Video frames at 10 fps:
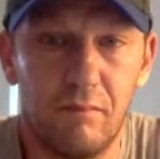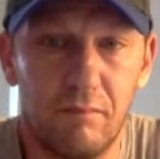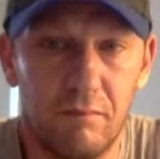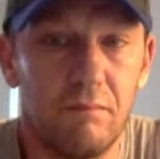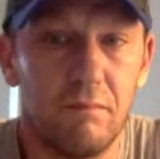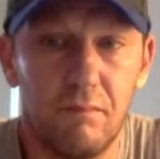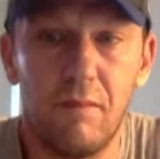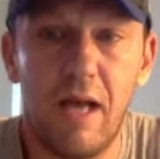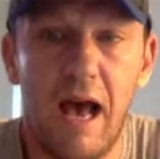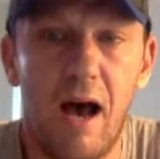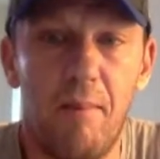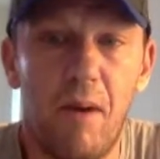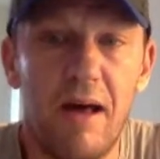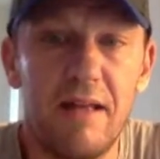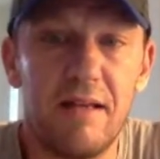
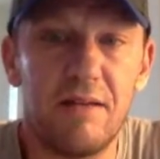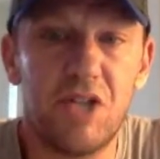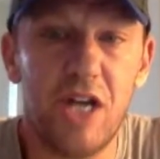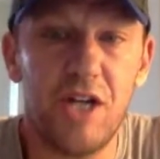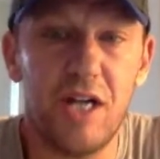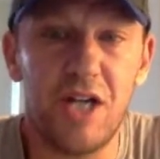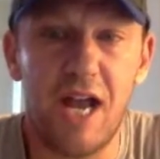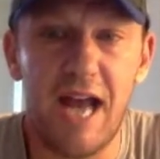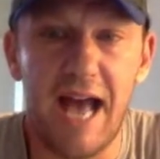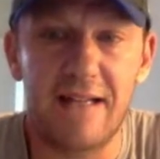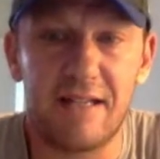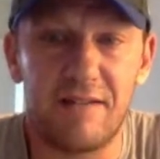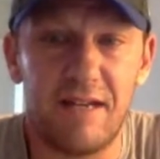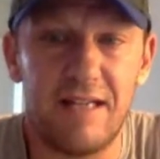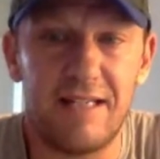JJJ asks if
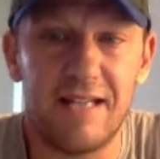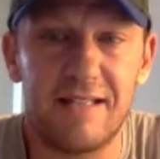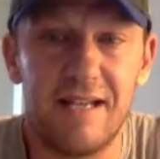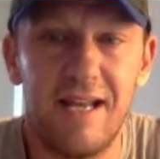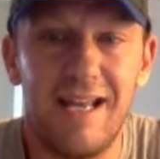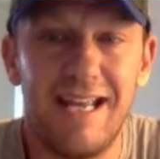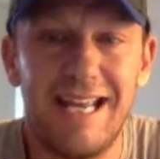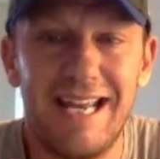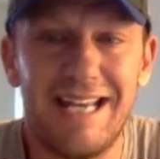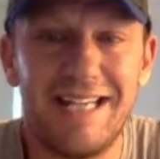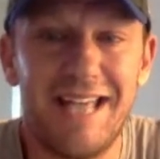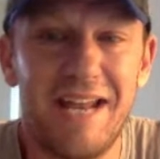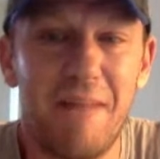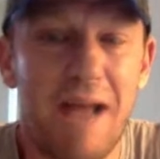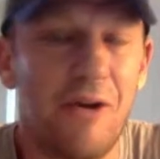he says he's
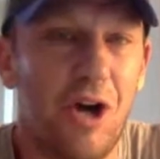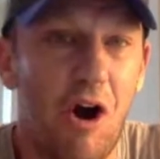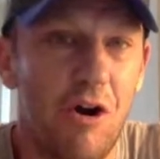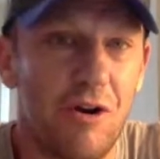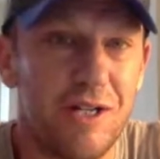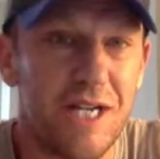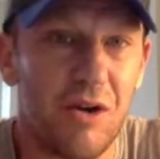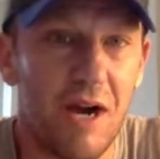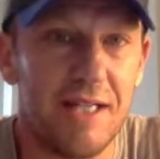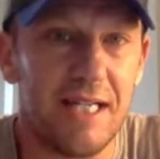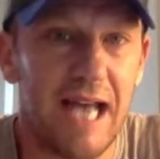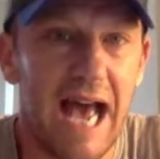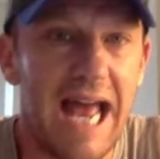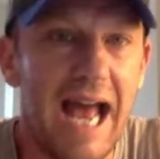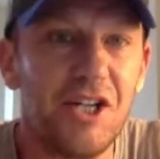getting Michael Carter. Is he crazy?
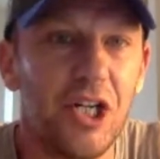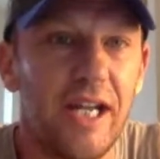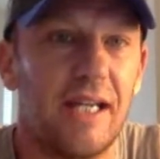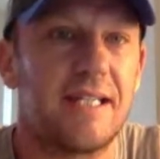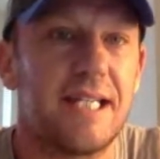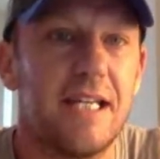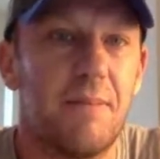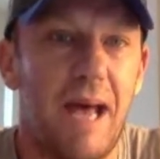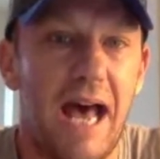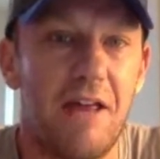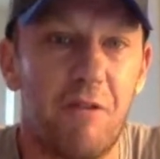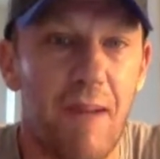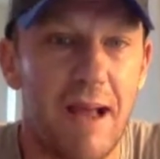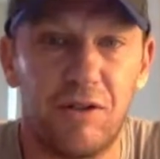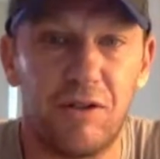I actually could see the path for
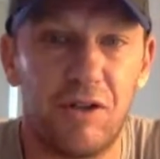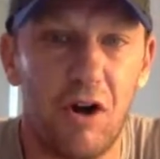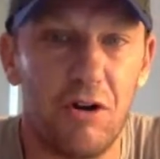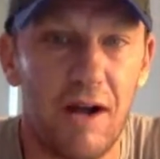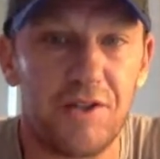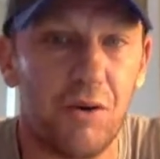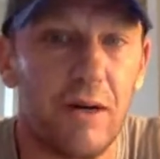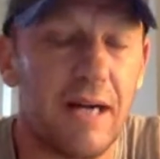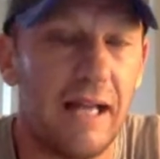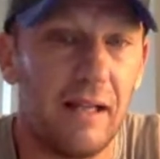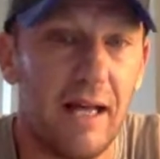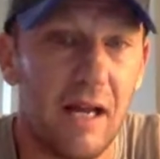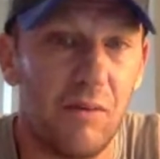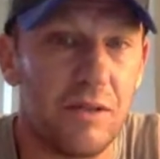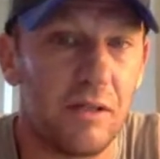Michael Carter outscoring Clyde
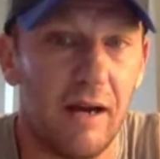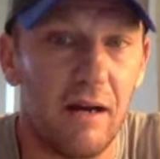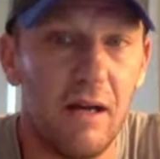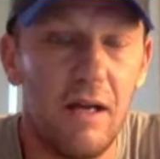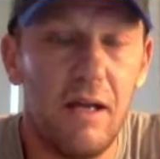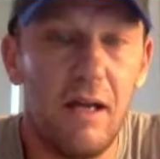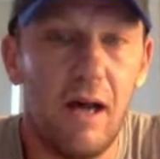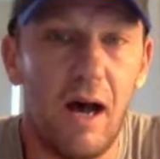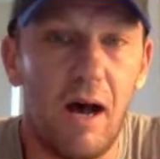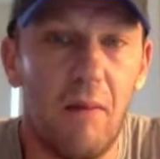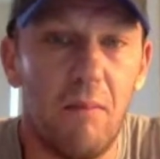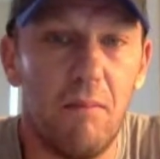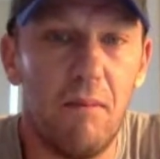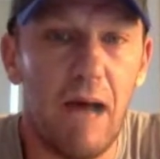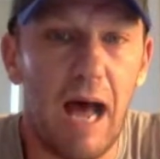Edwards-Helaire.
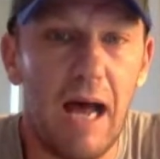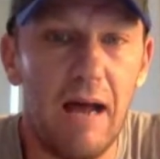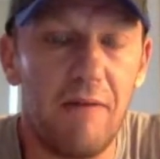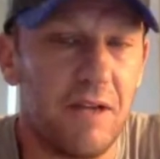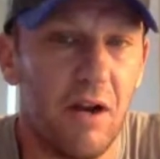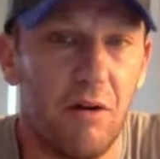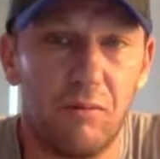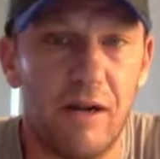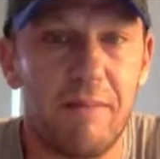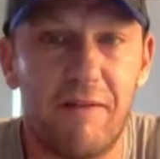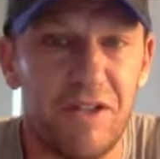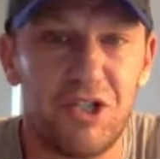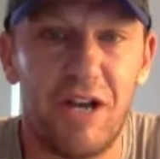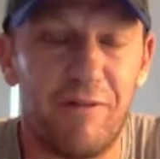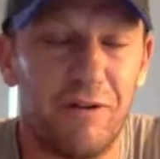Running back for
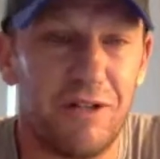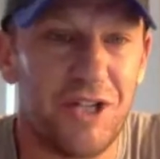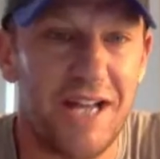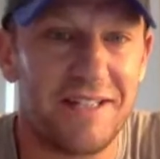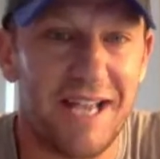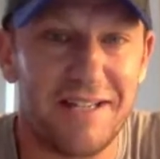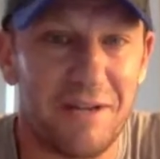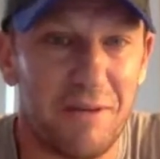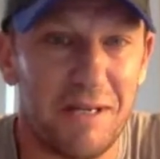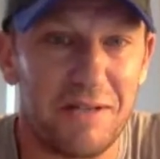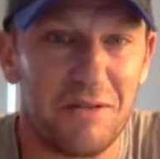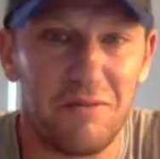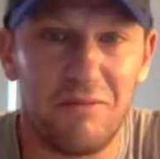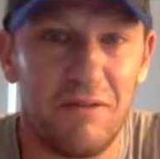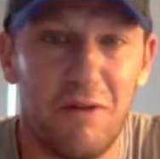the Jets, in case anyone
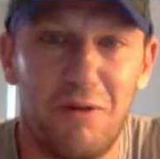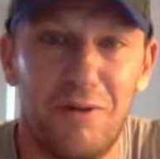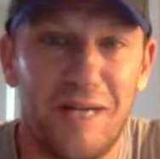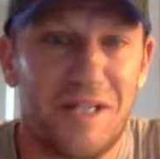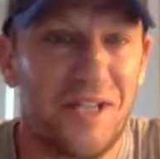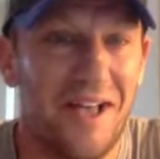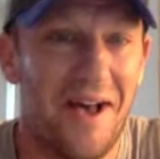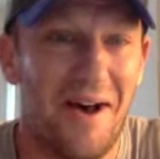doesn't know who he is.